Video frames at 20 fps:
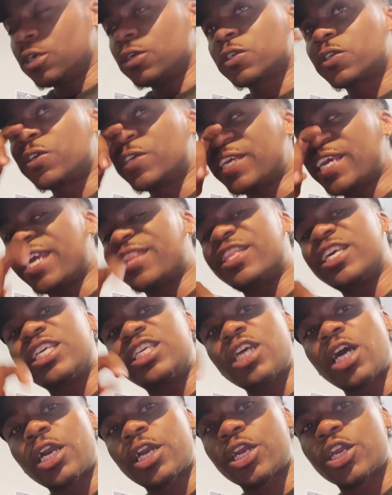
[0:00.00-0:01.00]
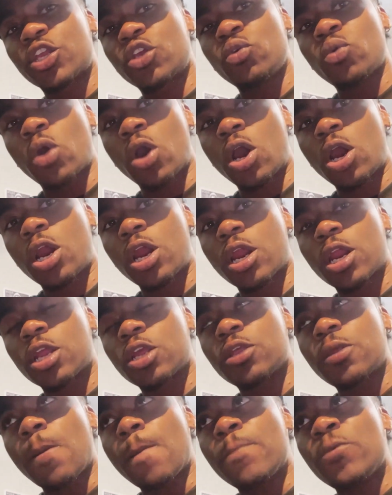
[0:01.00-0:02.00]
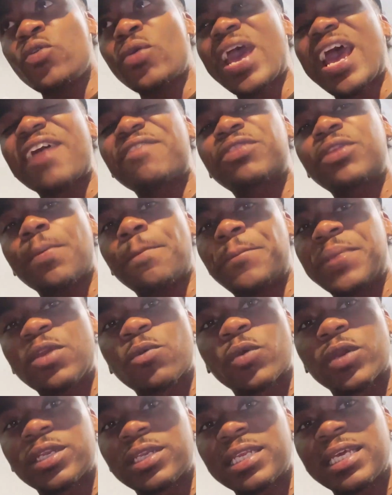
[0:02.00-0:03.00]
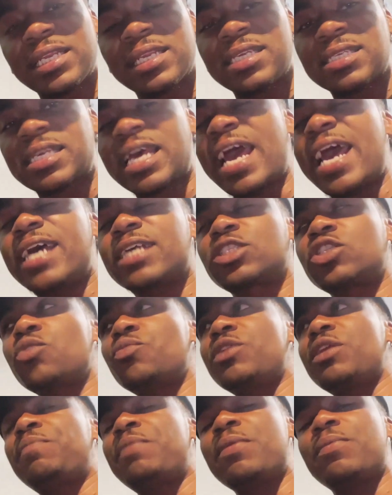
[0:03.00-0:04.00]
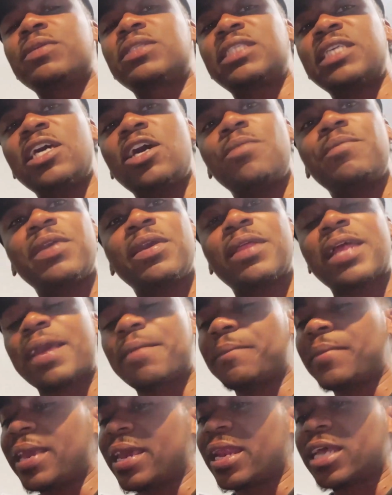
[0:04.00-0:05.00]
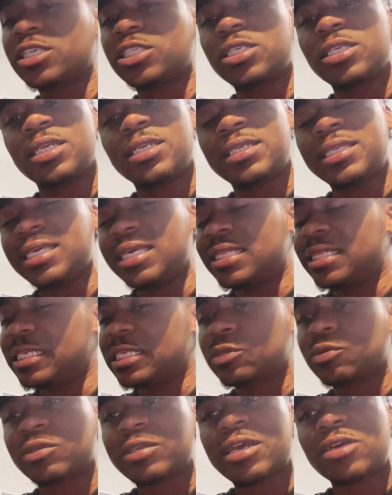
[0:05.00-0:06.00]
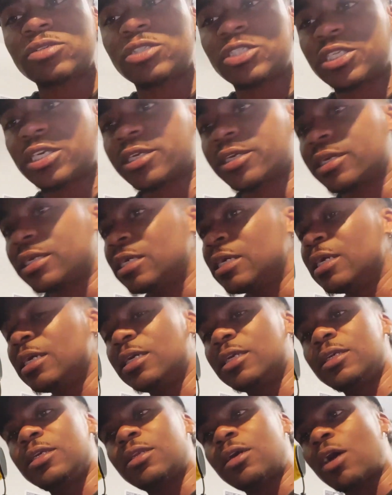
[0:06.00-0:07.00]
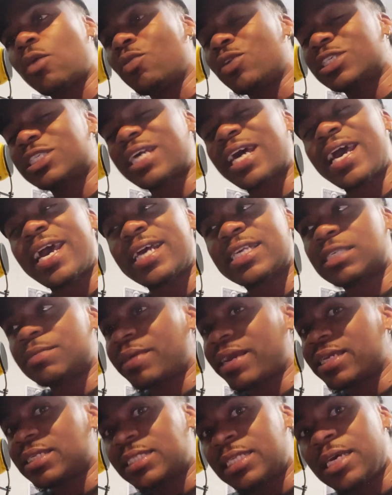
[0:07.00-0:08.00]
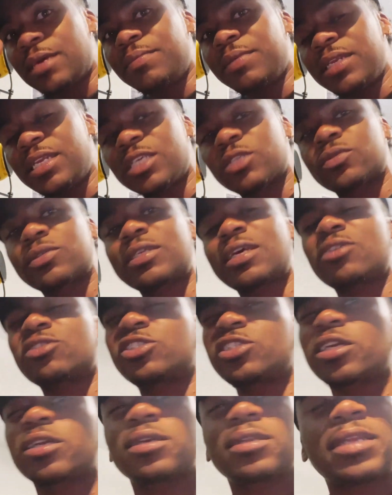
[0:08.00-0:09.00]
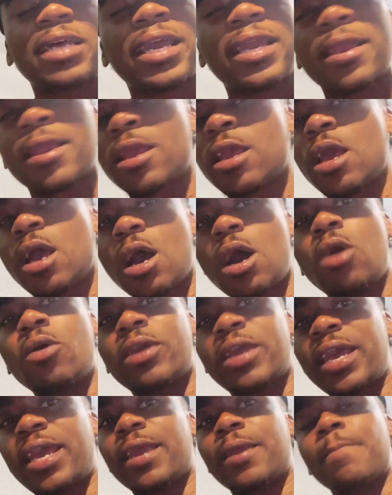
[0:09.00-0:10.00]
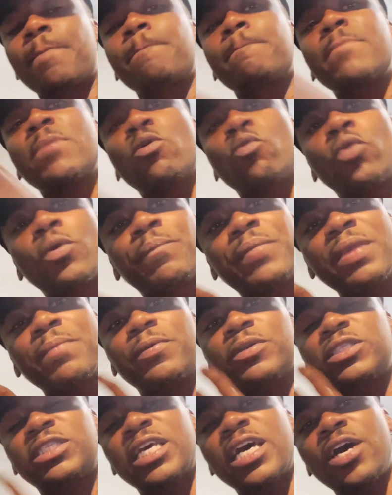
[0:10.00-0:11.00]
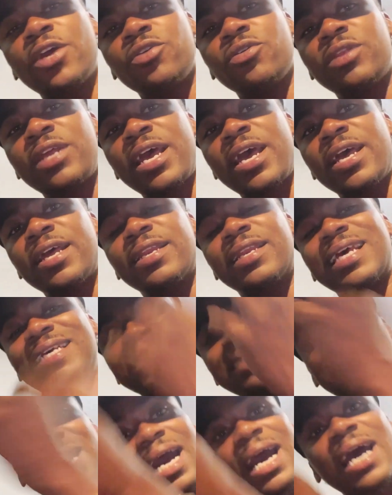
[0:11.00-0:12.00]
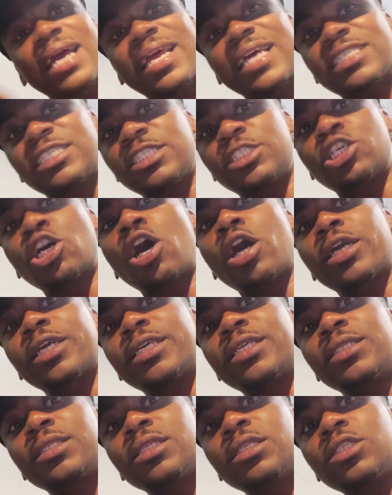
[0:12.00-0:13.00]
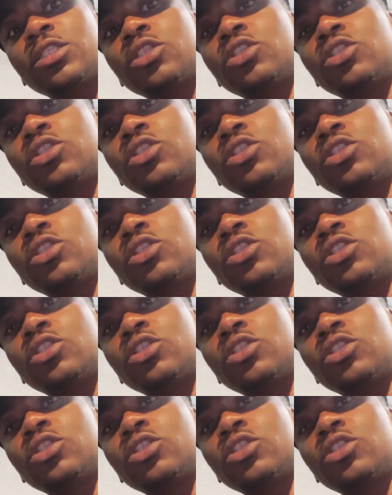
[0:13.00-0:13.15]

So yeah, the younger you are, you have to be relentless. I had so many people tell me like, man, I should have did this when I was younger. You know, I wish I had somebody tell me this when I was younger. Like, okay, when people tell you that, that's God actually talking